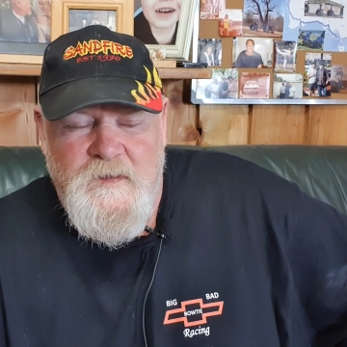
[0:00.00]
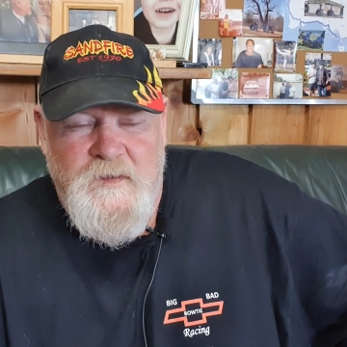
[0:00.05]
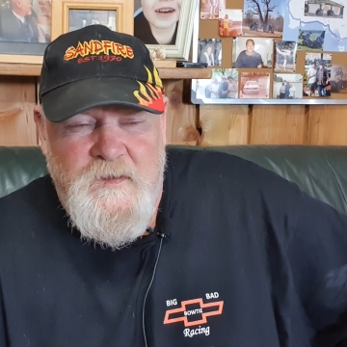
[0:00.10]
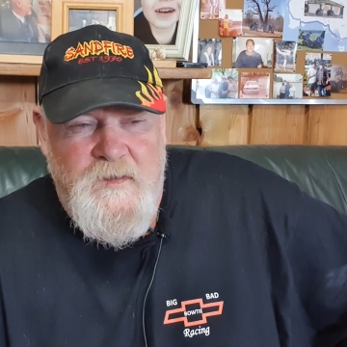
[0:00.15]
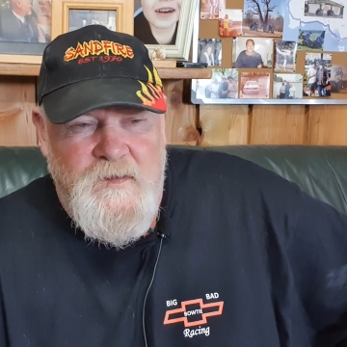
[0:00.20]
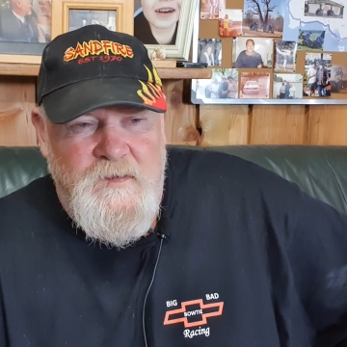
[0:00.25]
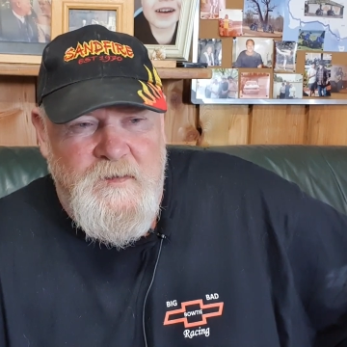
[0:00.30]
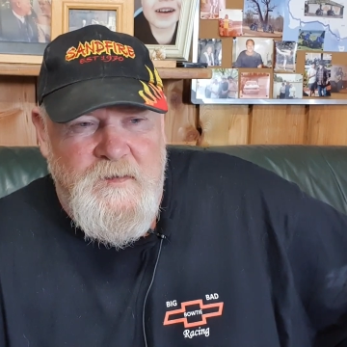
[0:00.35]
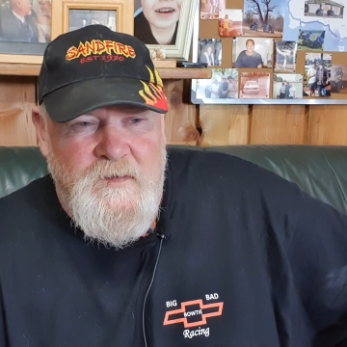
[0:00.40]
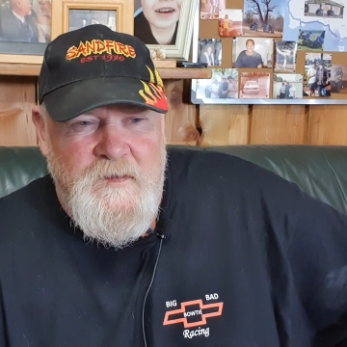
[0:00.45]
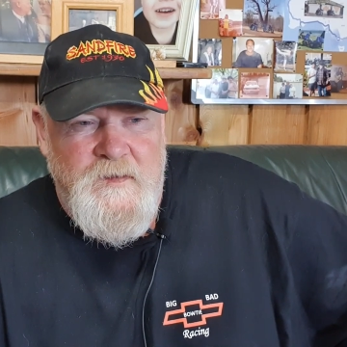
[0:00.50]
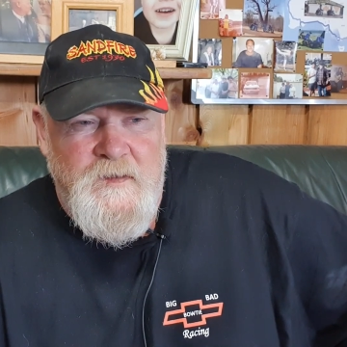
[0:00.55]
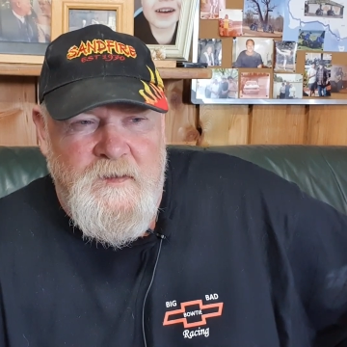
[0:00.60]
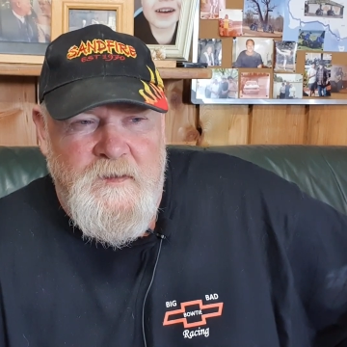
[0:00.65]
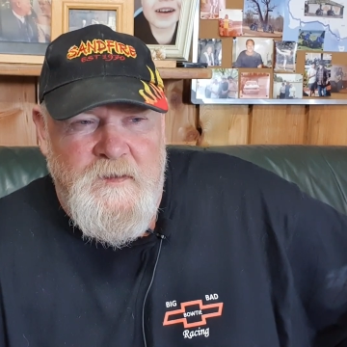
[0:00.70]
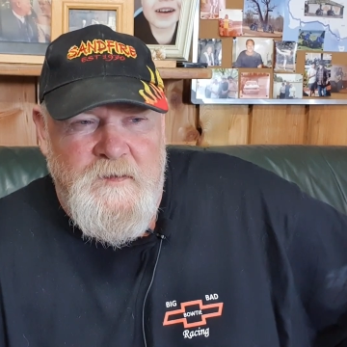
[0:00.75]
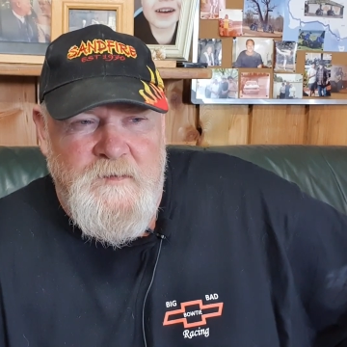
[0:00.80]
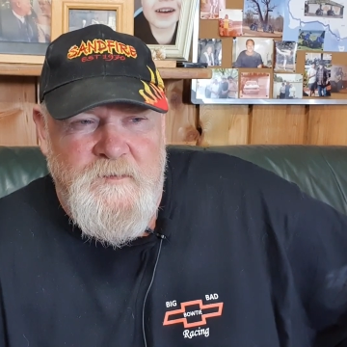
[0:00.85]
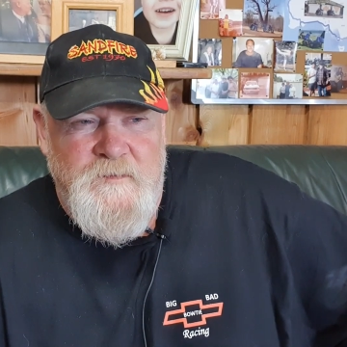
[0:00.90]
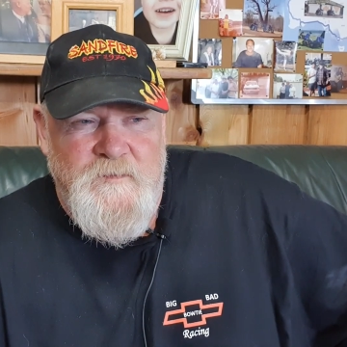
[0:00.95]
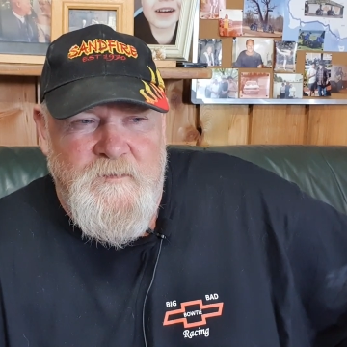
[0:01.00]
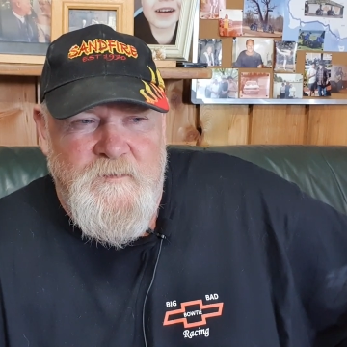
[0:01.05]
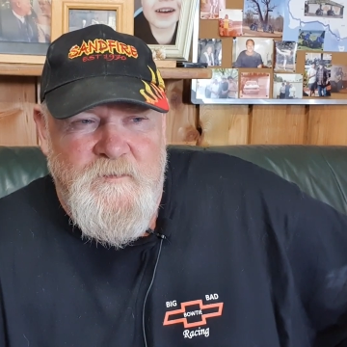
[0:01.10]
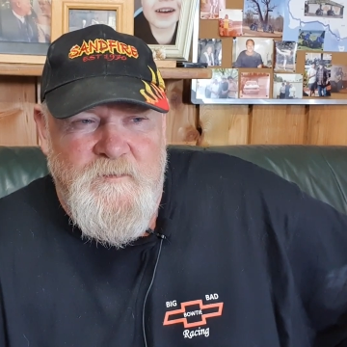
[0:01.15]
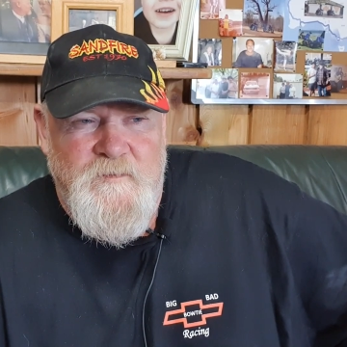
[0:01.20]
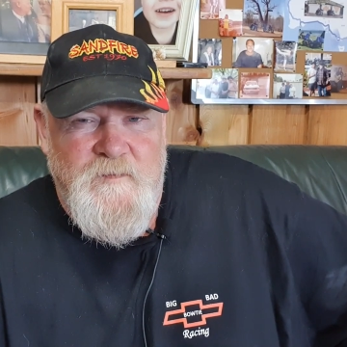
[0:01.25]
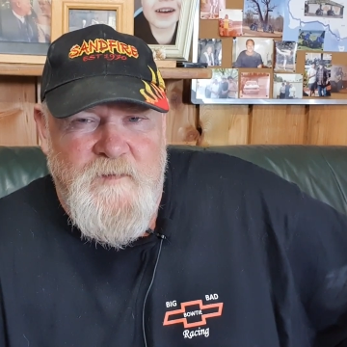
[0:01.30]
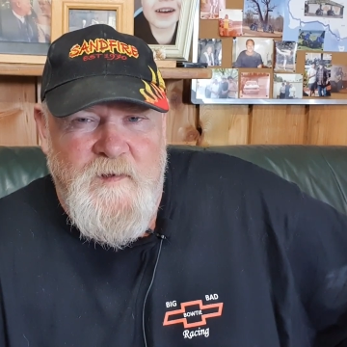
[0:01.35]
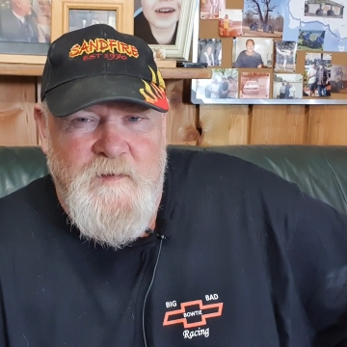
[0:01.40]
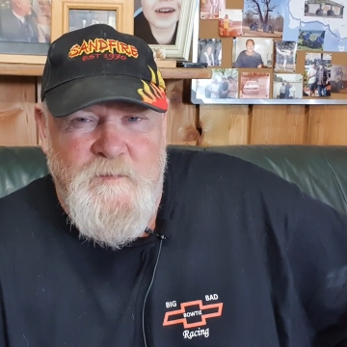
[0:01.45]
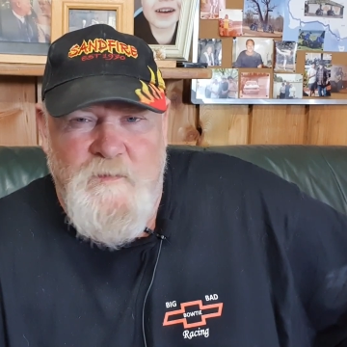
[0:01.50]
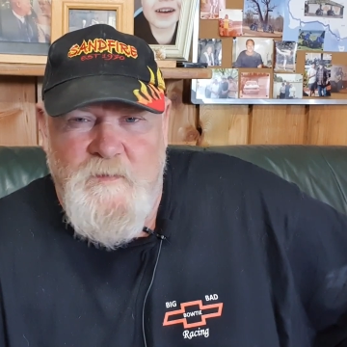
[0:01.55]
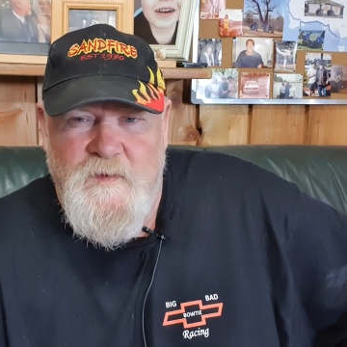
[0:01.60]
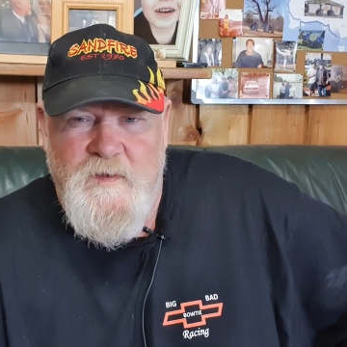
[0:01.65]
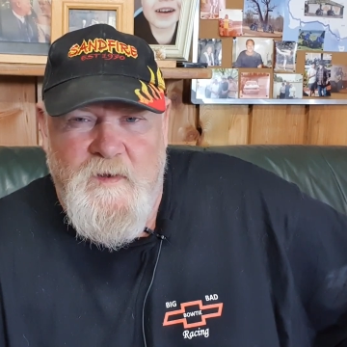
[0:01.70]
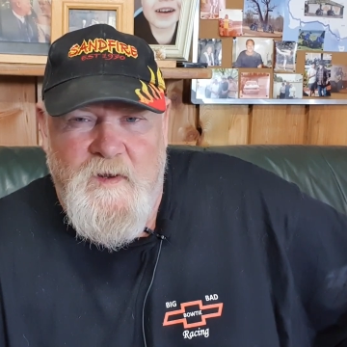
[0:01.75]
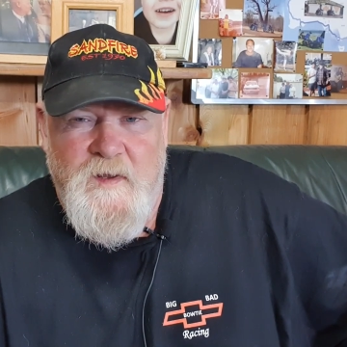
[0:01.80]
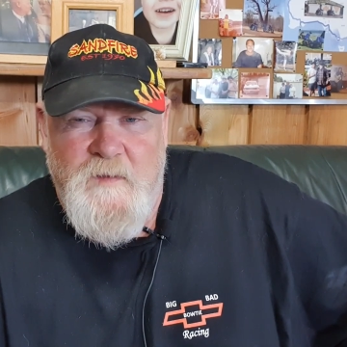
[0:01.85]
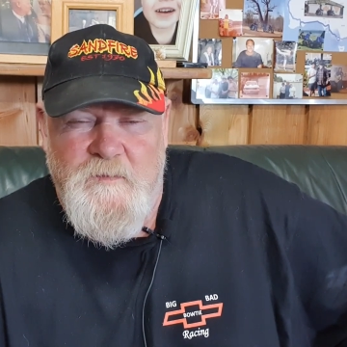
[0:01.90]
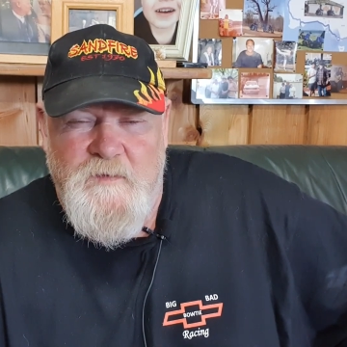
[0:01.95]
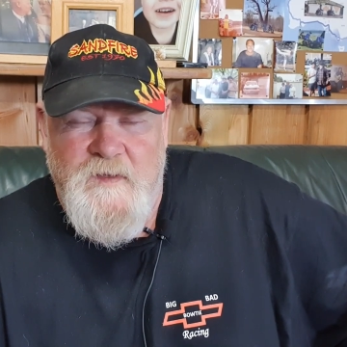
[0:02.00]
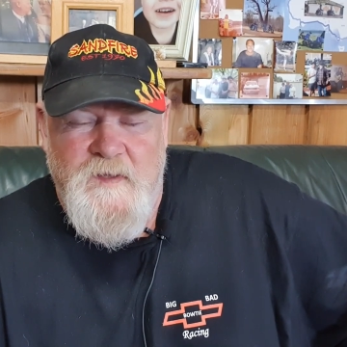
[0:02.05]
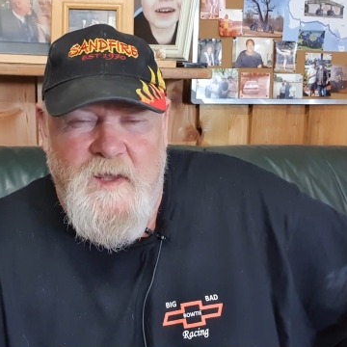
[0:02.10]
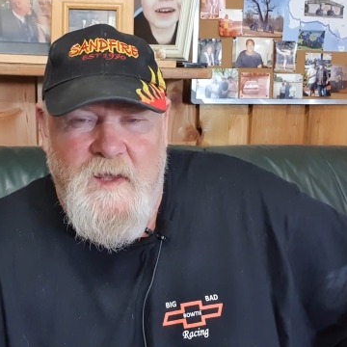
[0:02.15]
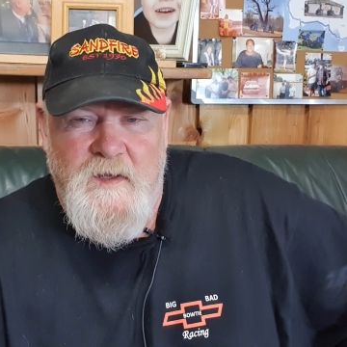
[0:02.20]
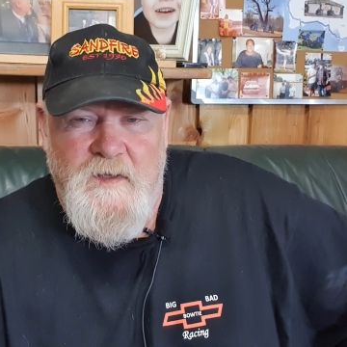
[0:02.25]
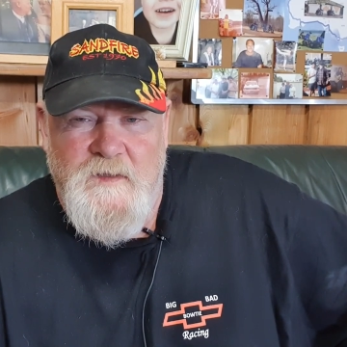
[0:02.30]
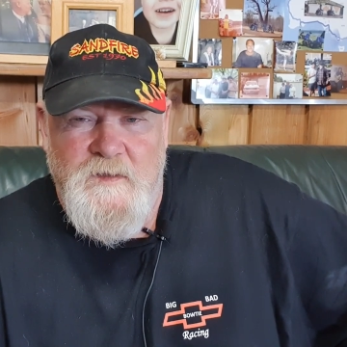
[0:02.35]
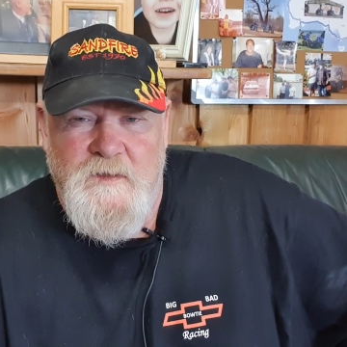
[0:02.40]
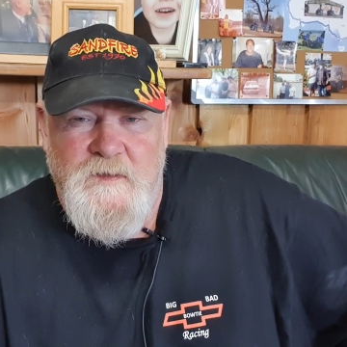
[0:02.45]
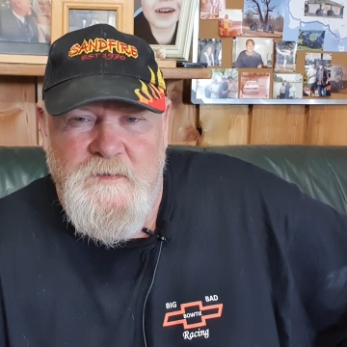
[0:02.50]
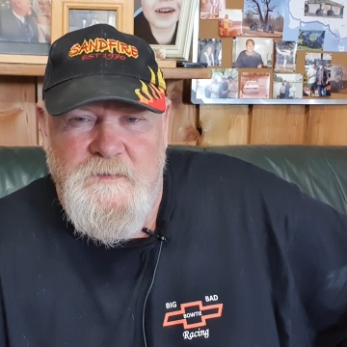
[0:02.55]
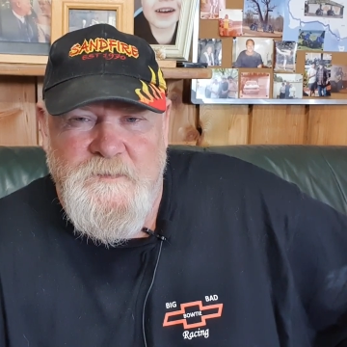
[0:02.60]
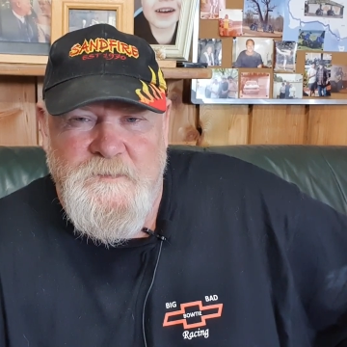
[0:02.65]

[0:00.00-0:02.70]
and then when we got up to Kakadu,